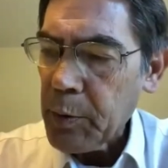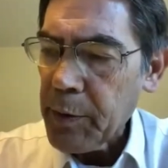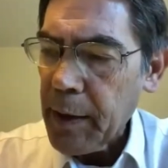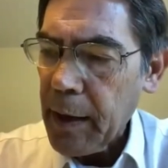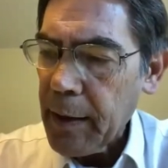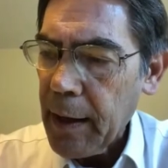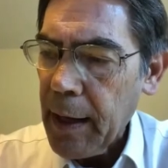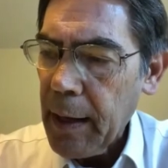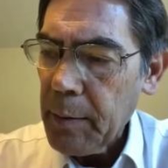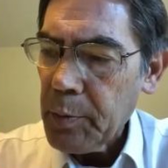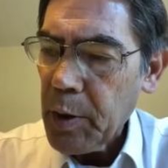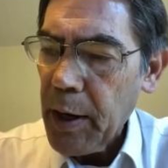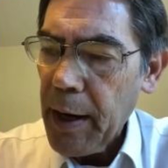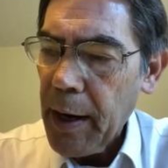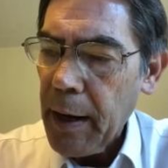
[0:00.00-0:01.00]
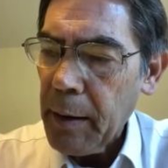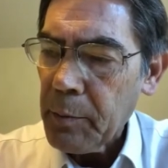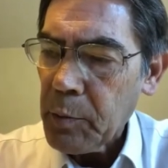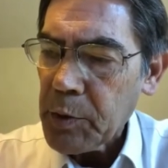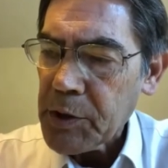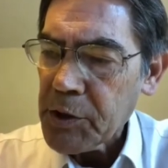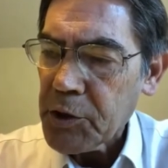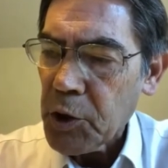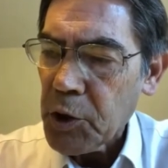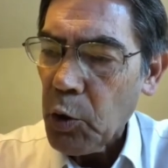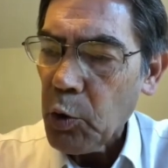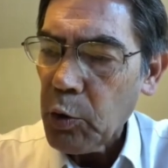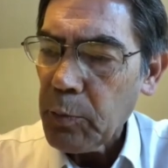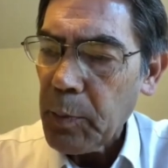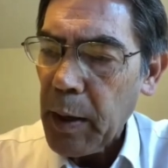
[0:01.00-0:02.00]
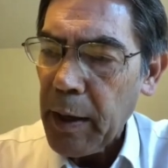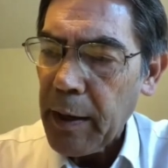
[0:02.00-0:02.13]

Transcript: that Abraham was told by